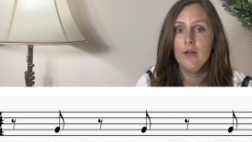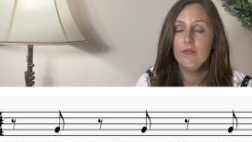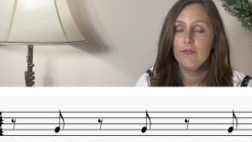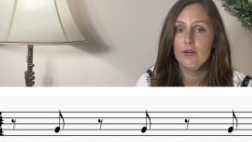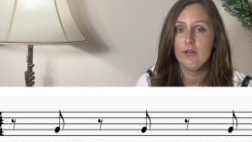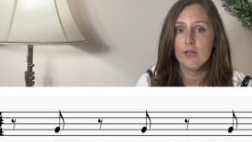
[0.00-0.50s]

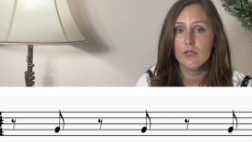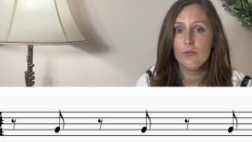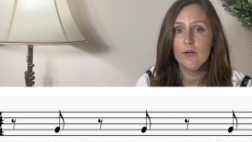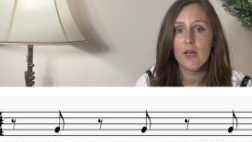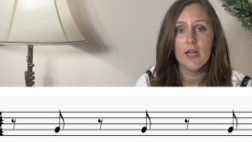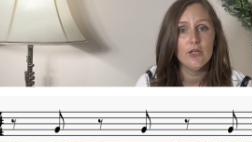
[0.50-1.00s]
For this
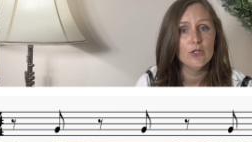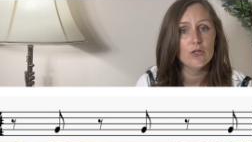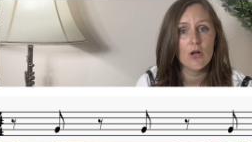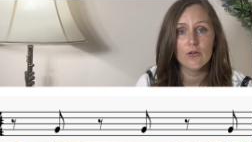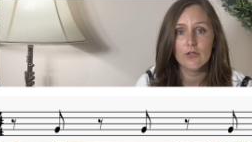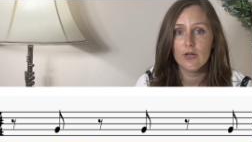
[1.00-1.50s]
one, it just
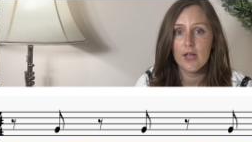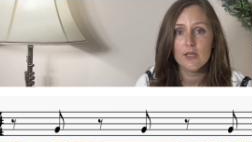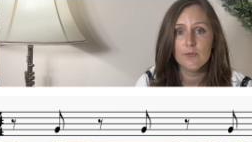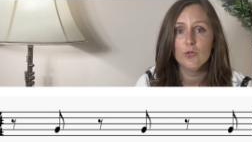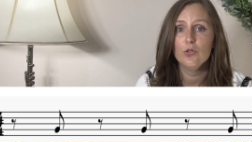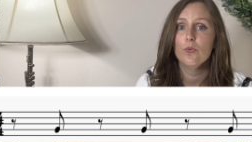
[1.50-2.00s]
alternates
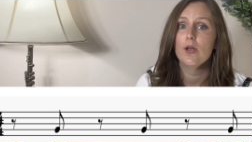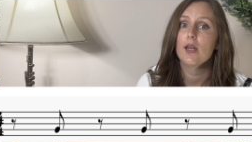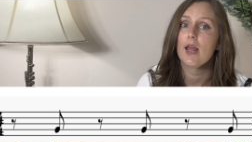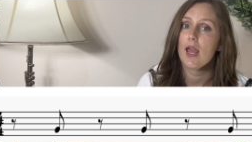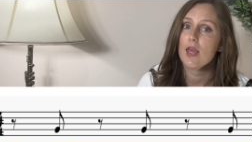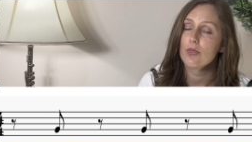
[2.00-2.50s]

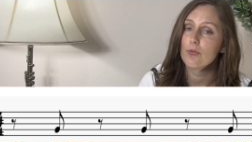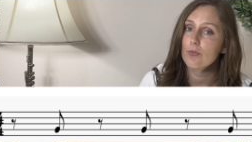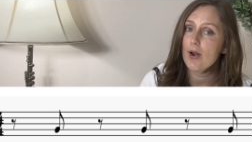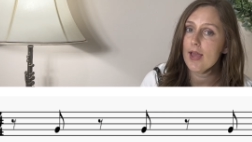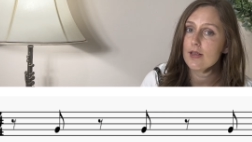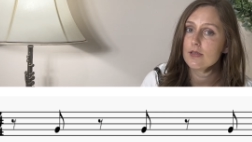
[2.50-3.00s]
between 8th
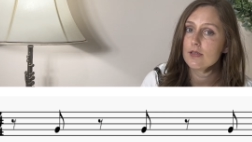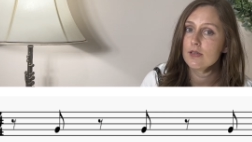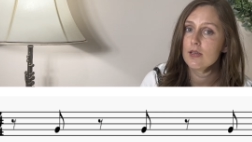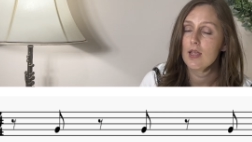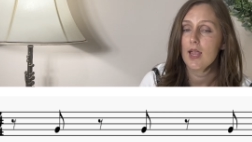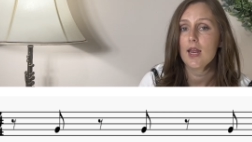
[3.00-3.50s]
rest
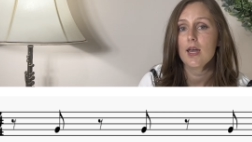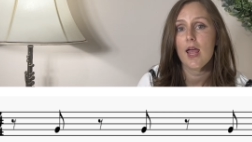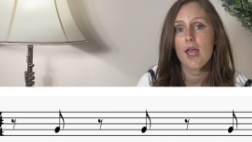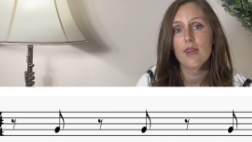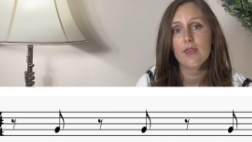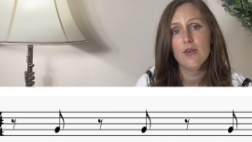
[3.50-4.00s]
and
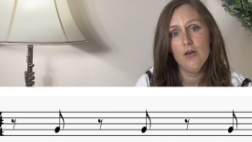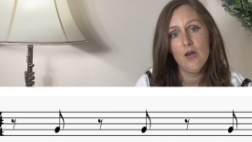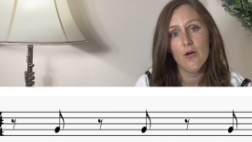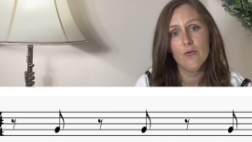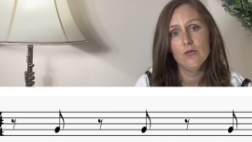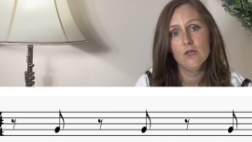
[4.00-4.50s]
8th
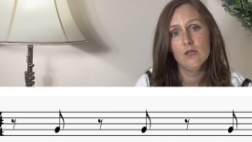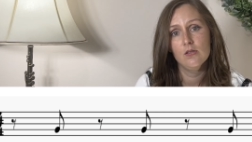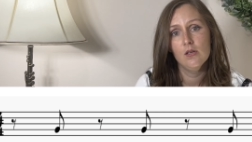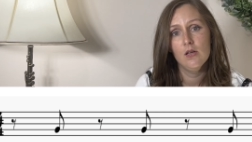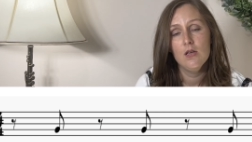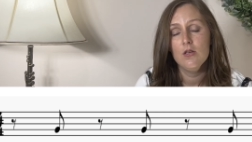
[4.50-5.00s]
notes.
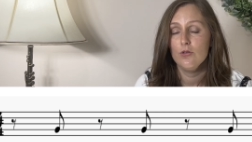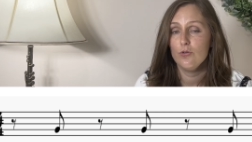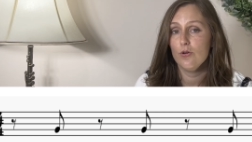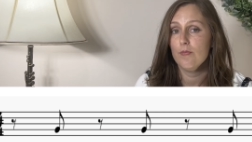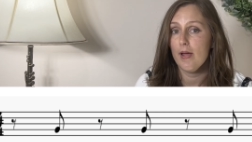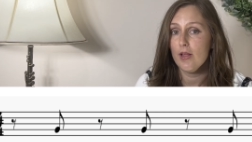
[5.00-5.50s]
So
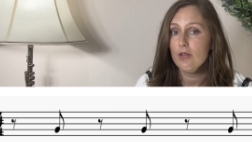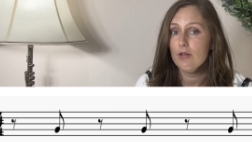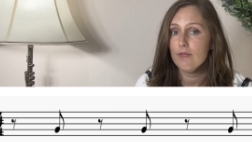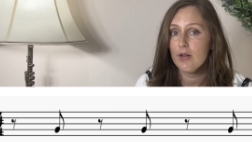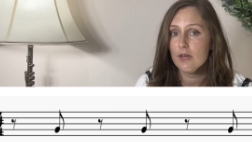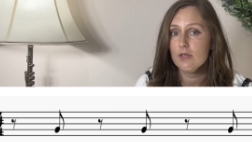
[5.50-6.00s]
it may look
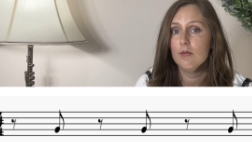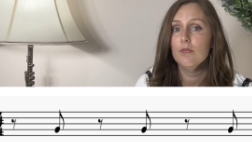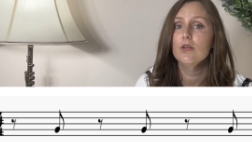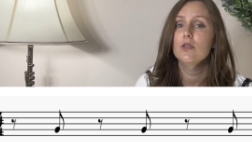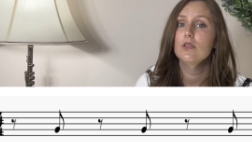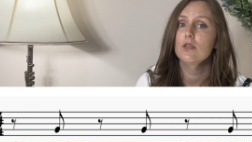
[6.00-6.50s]
very
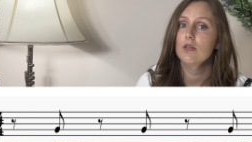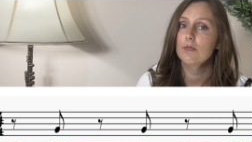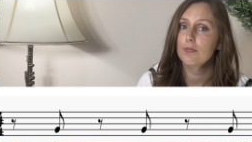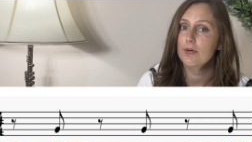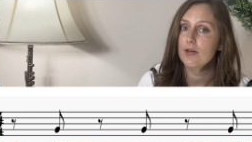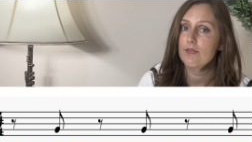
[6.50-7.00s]
similar to the
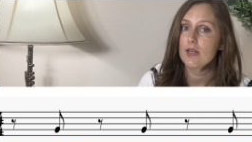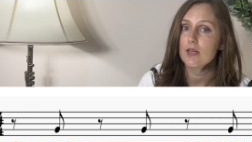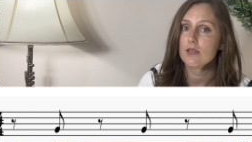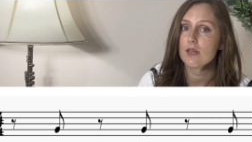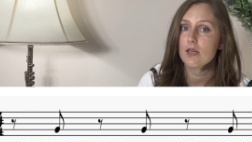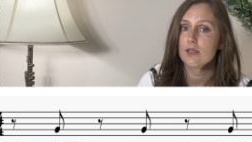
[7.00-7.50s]

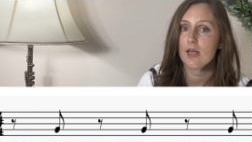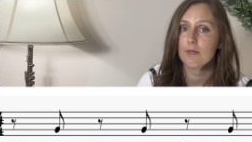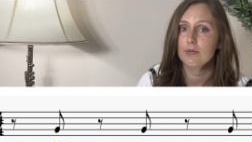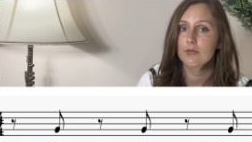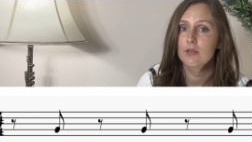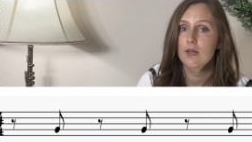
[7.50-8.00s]
previous
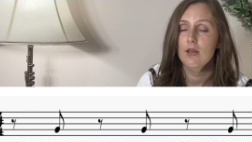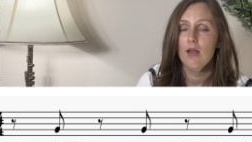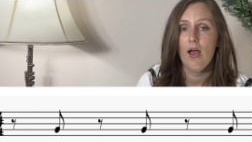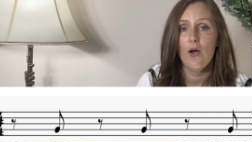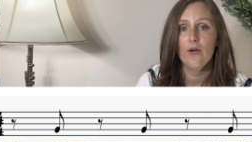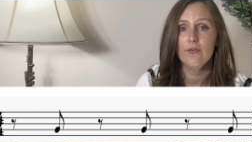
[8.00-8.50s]
example.
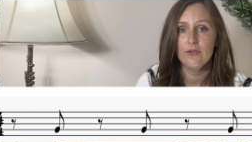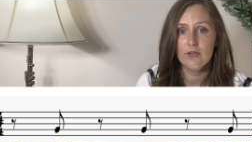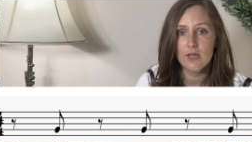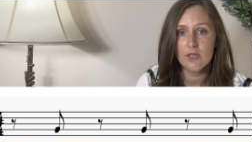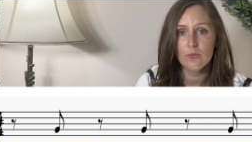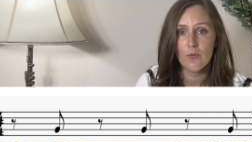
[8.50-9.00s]
However,
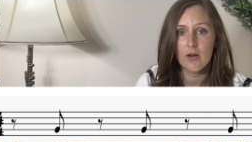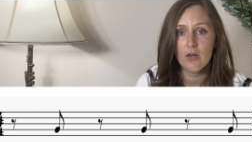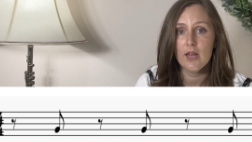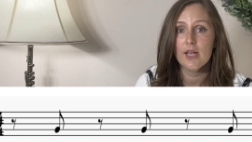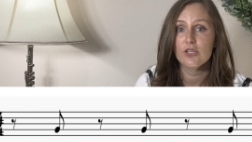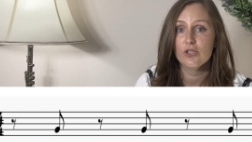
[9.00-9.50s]
this one,
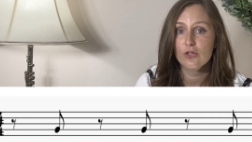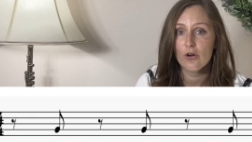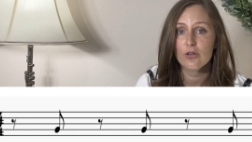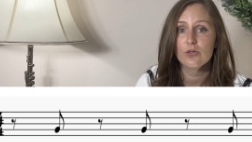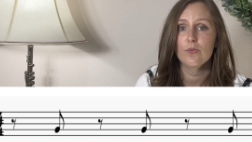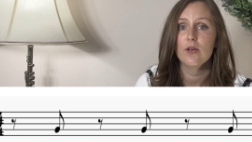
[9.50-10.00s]
it
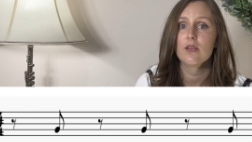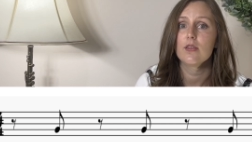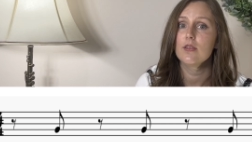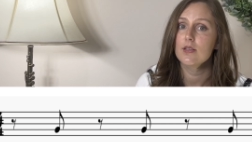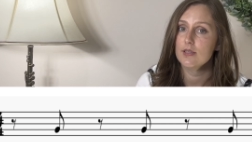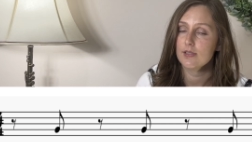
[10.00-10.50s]
starts with
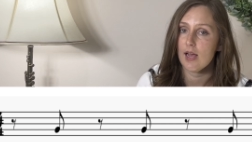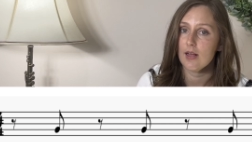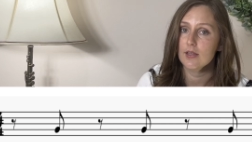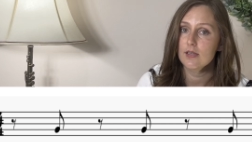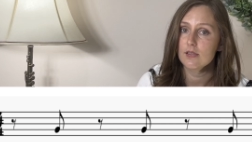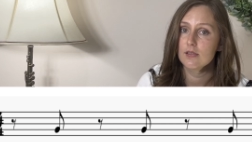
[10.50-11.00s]
the
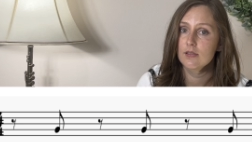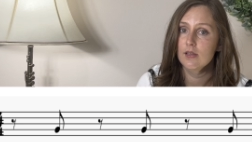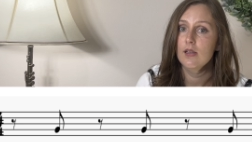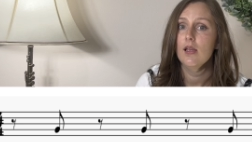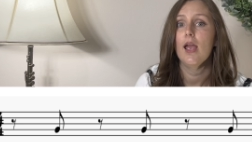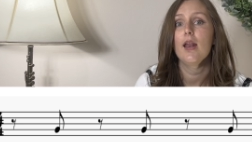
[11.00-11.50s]
silence
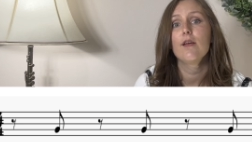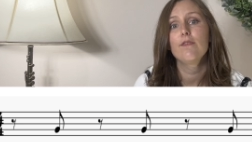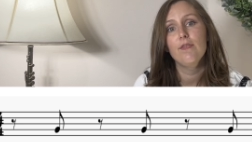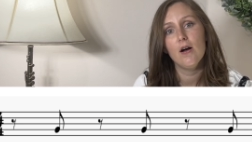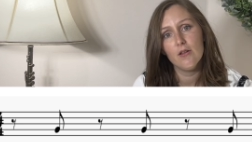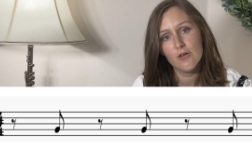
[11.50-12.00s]
and it
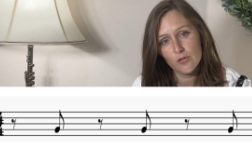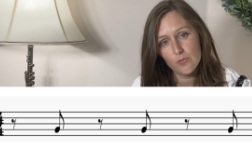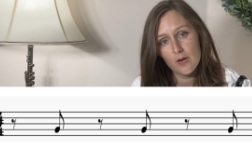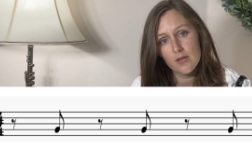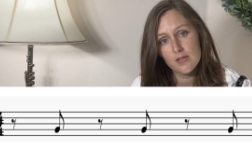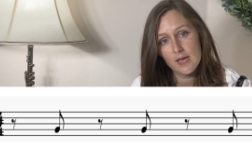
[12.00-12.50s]
follows
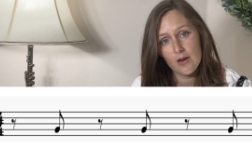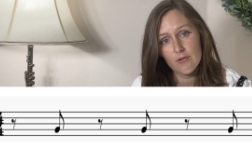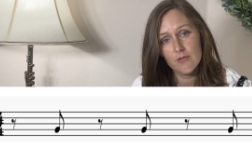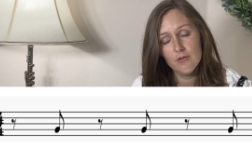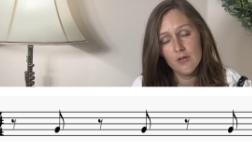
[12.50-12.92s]
with sound.